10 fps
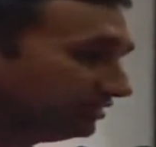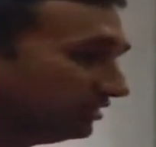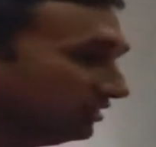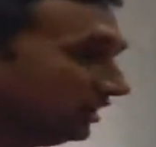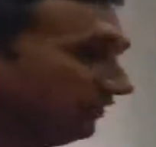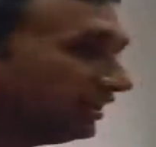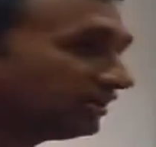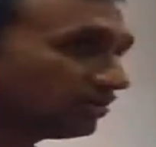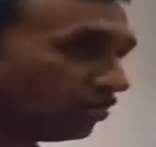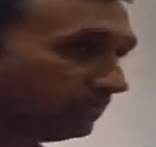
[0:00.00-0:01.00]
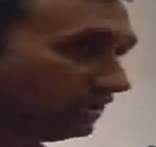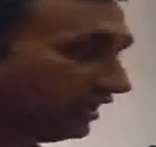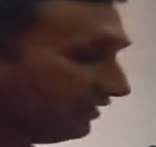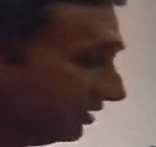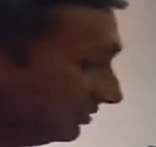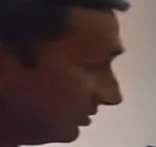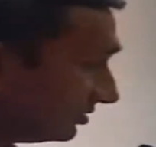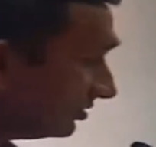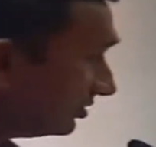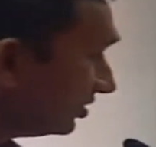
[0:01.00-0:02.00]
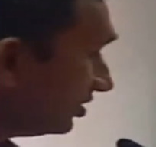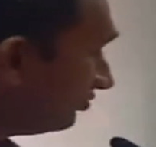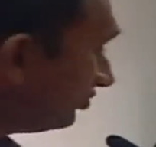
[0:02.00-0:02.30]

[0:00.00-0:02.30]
even at a global level, were